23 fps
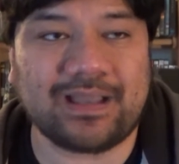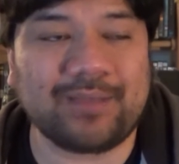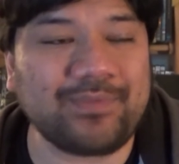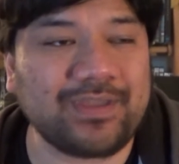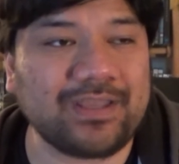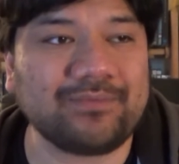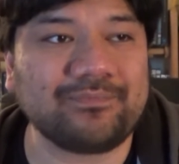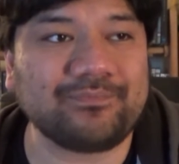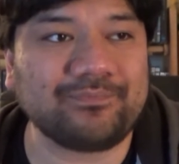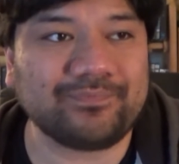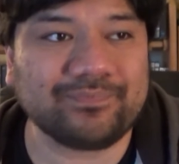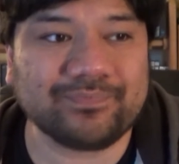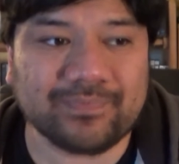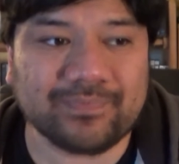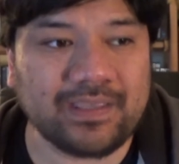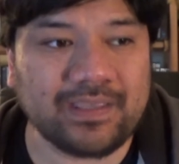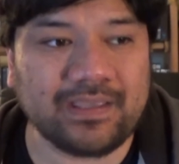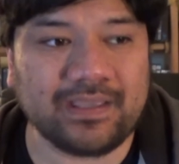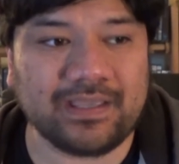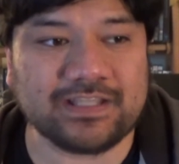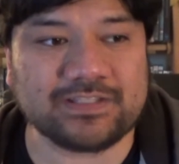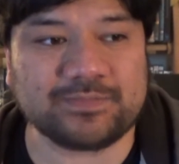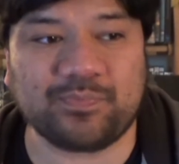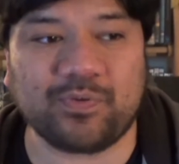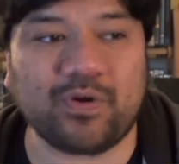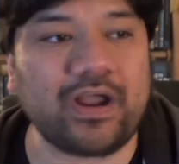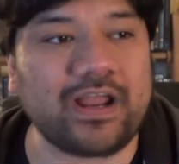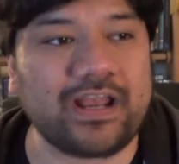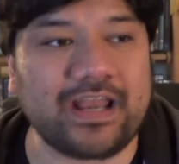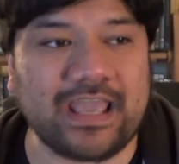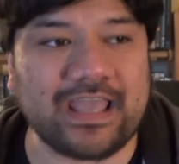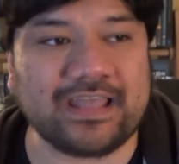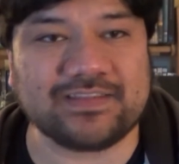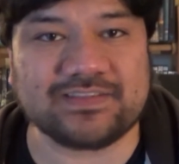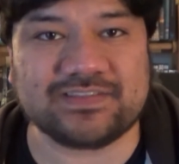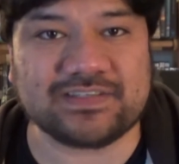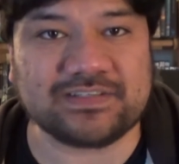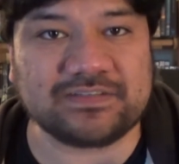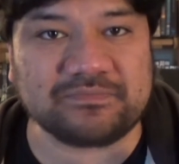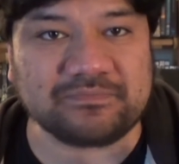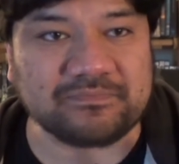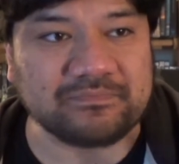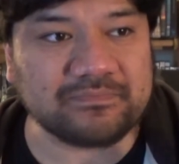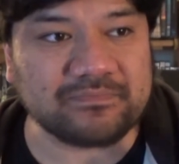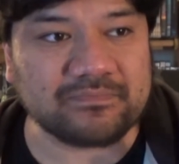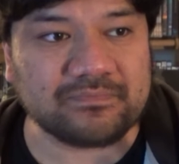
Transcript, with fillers: I mean, it's Bryan Henson.